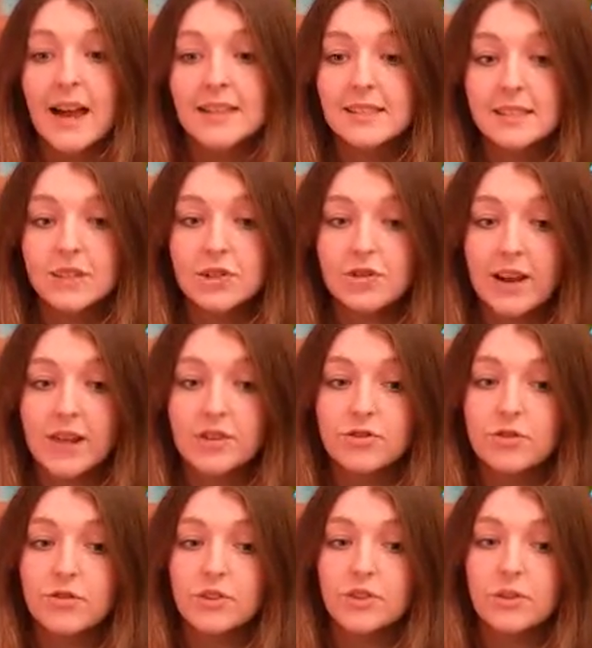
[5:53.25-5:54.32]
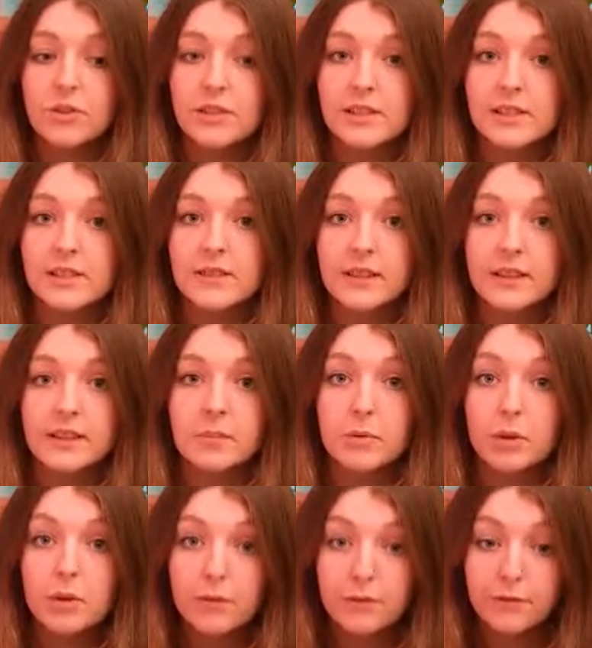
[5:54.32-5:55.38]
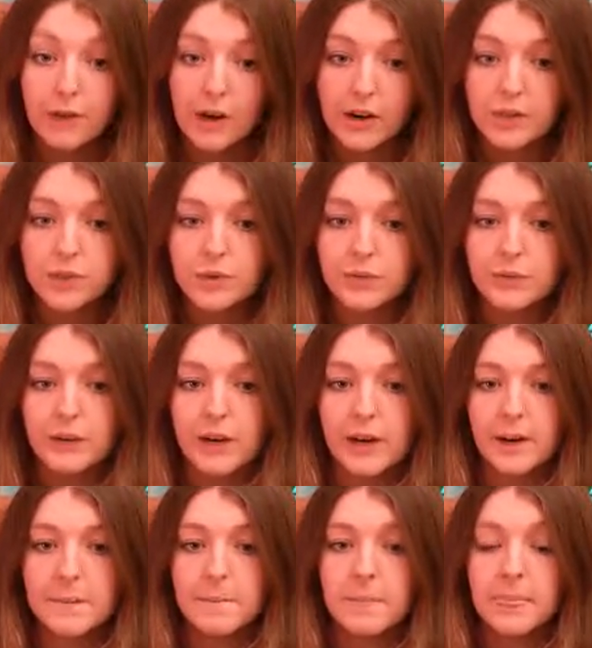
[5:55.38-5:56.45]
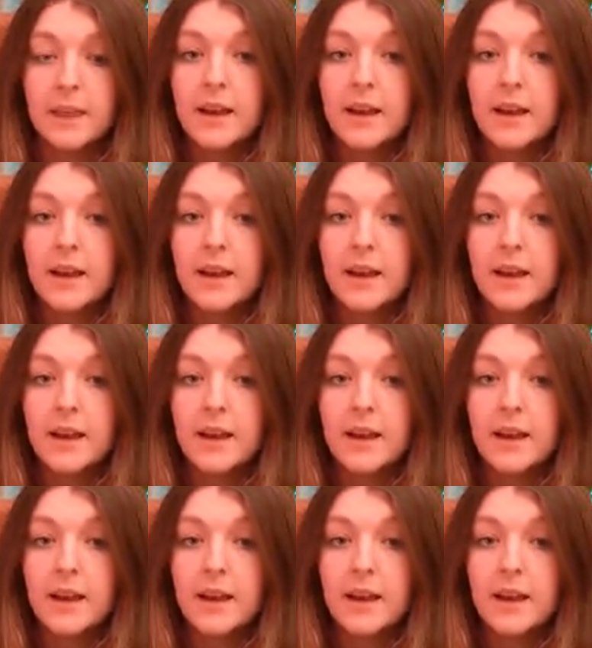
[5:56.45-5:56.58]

as they stretched the resources available far too far.